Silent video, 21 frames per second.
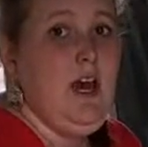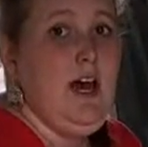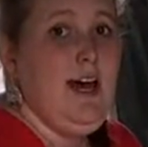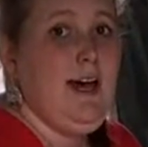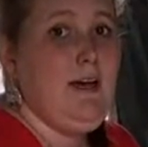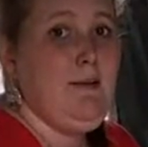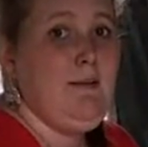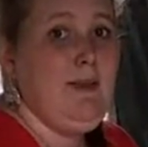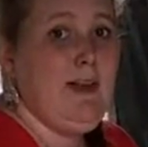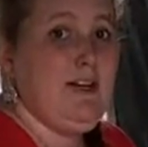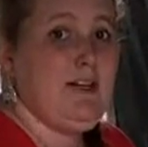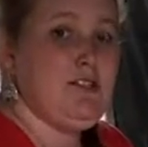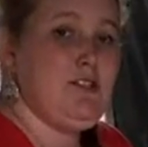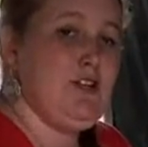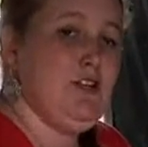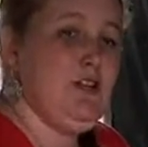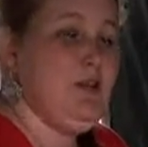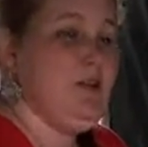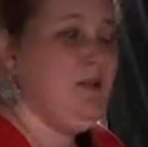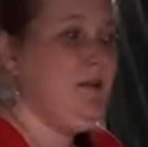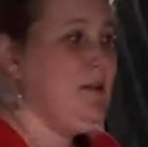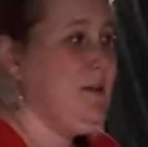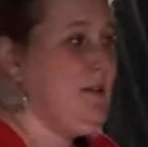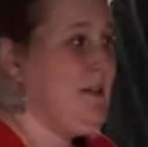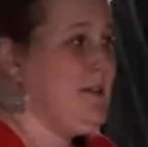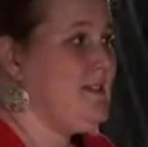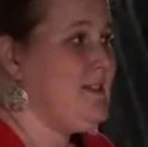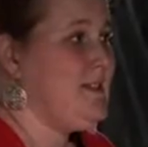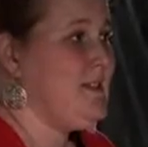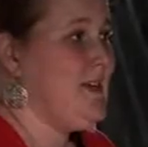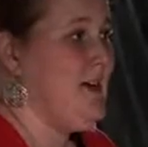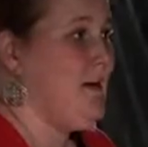that I'll show you
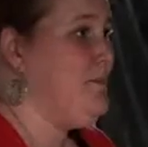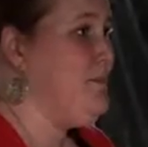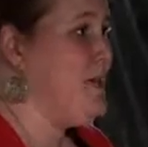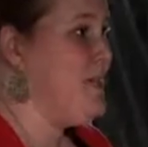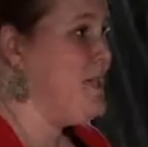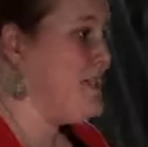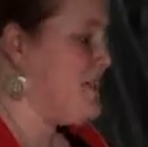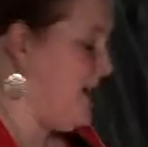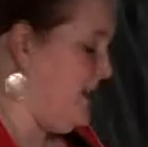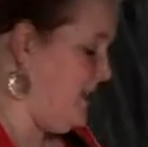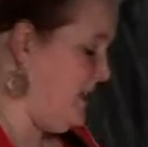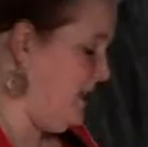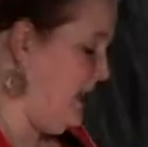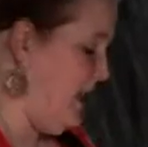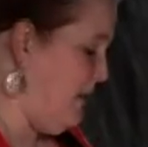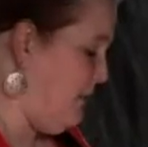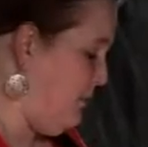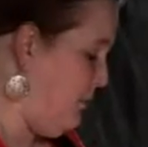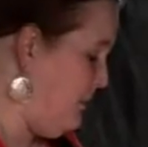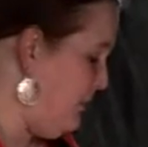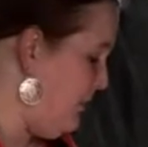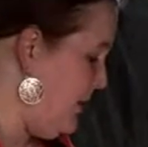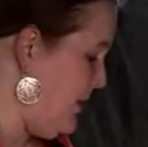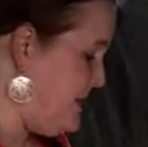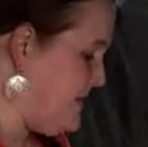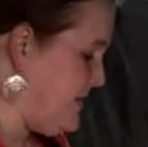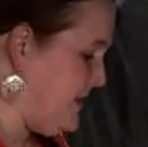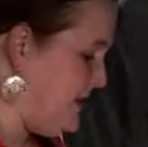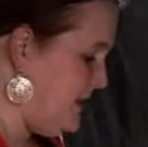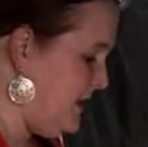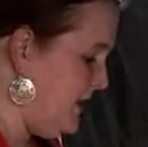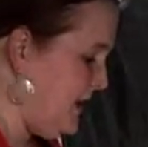that's inside the camper
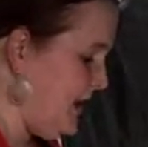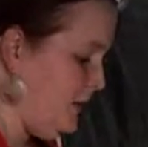presently,